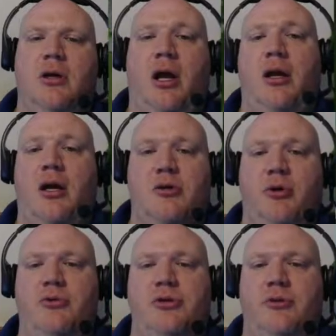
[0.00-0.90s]
And I
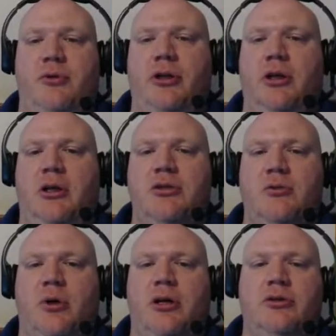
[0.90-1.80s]
suppose, really, it is a
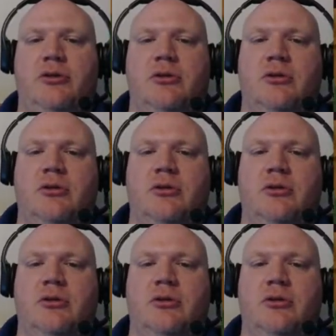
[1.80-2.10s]
waste.